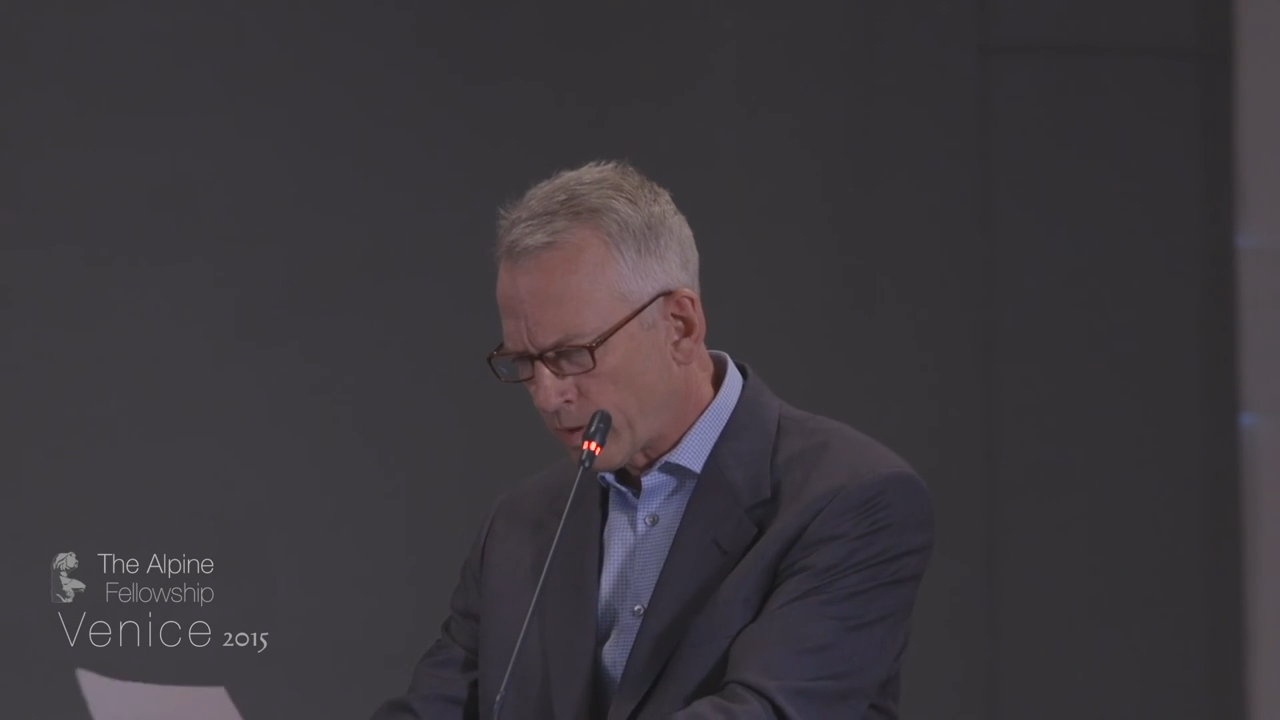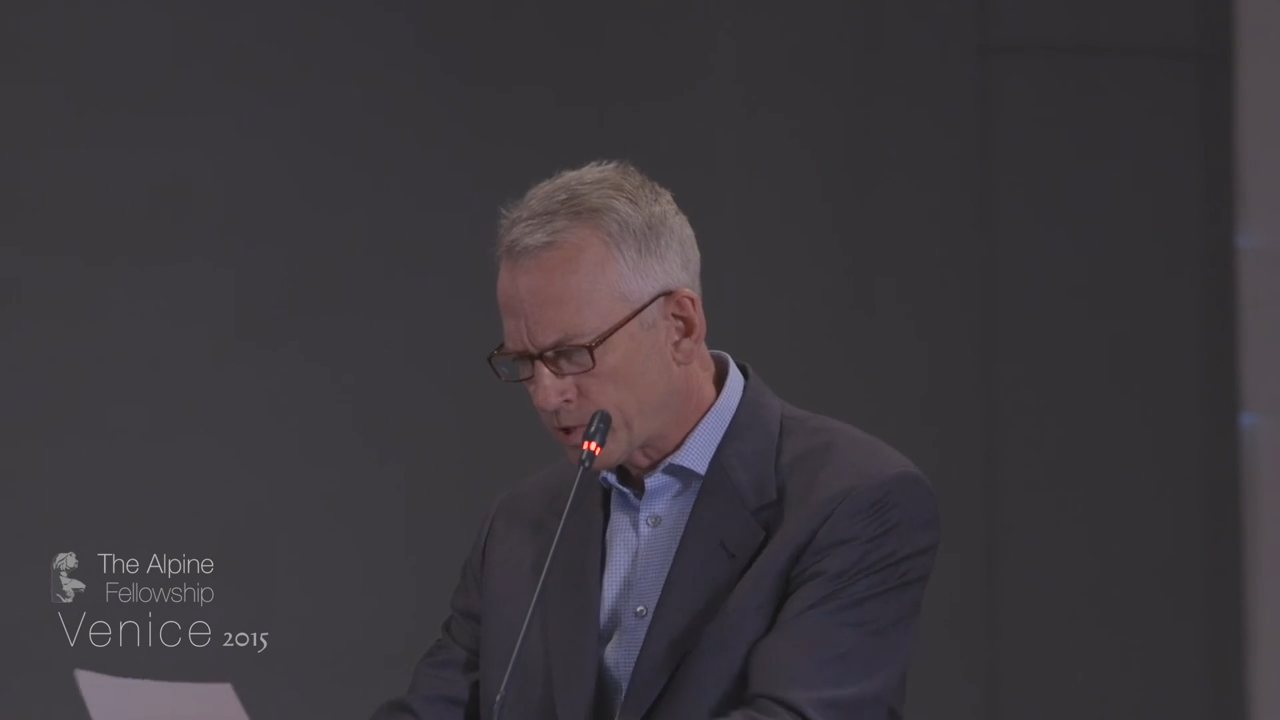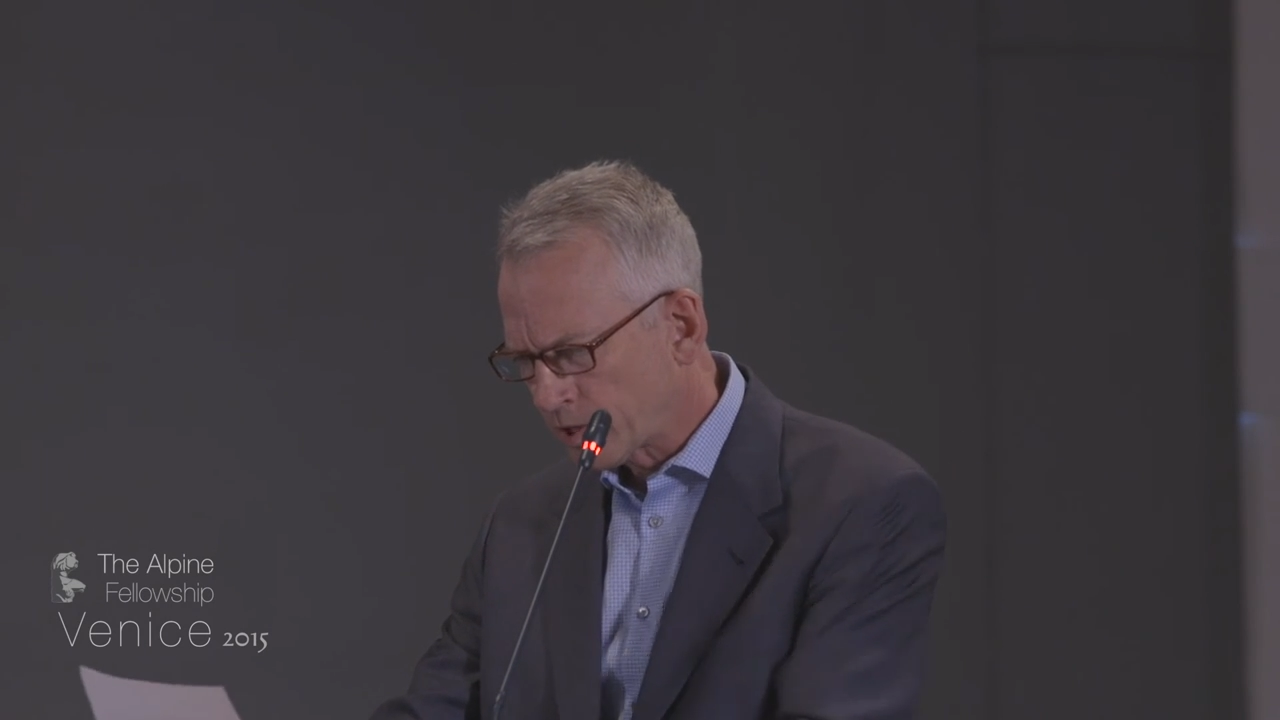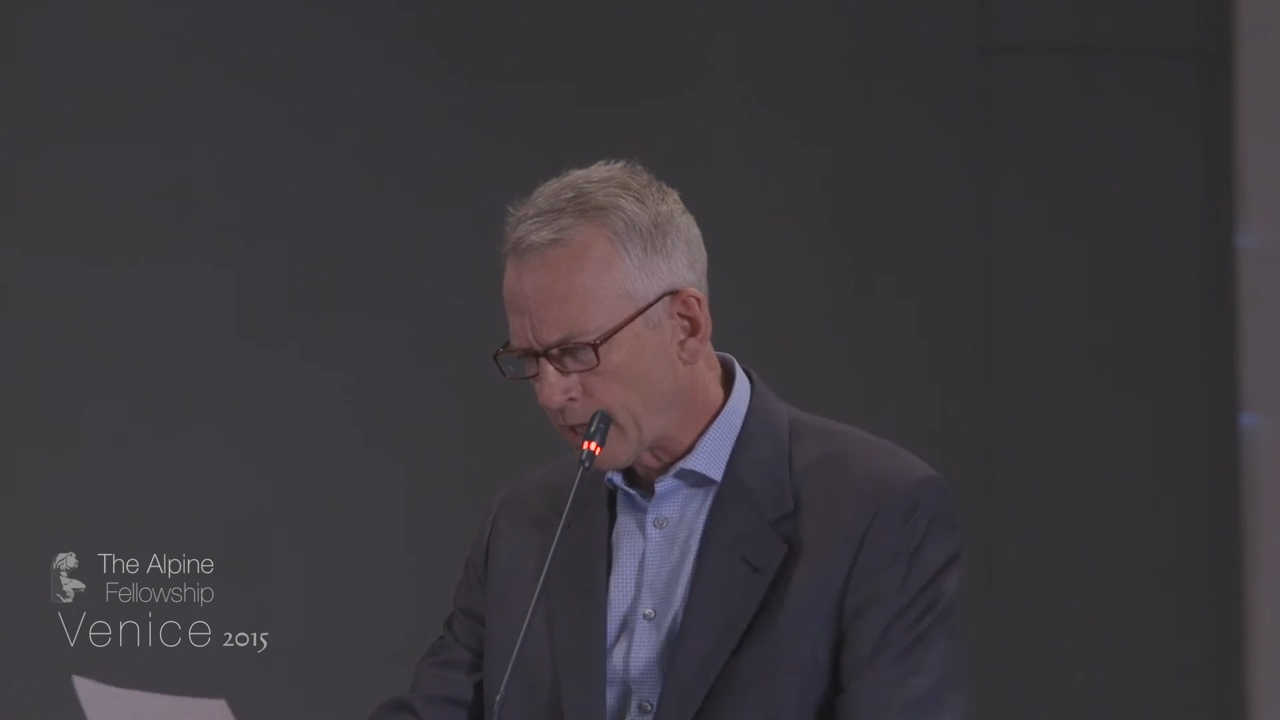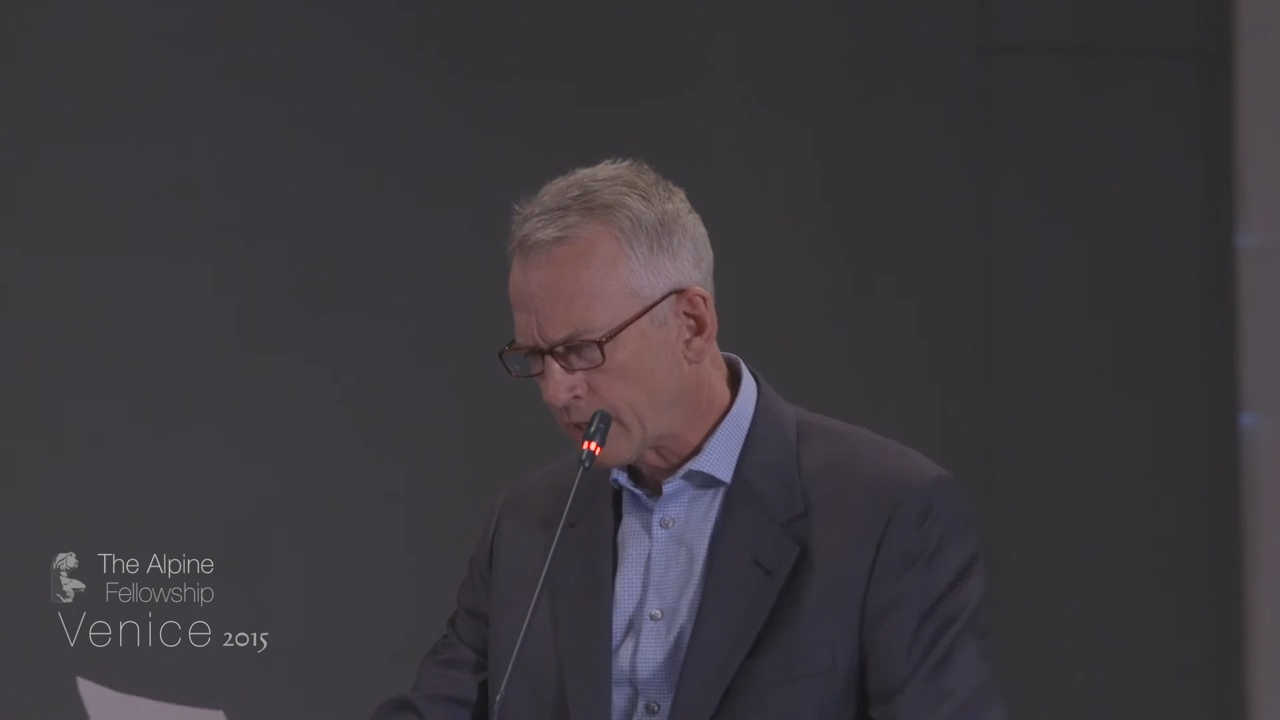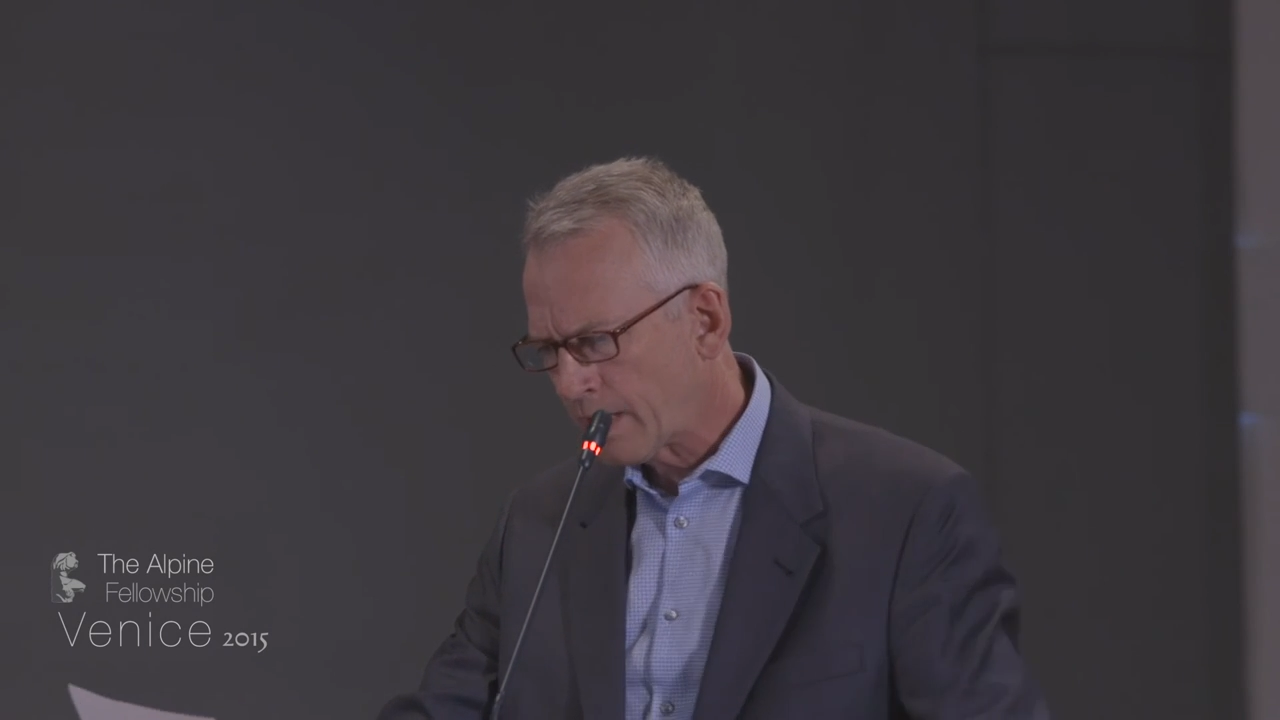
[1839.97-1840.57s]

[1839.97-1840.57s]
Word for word: website.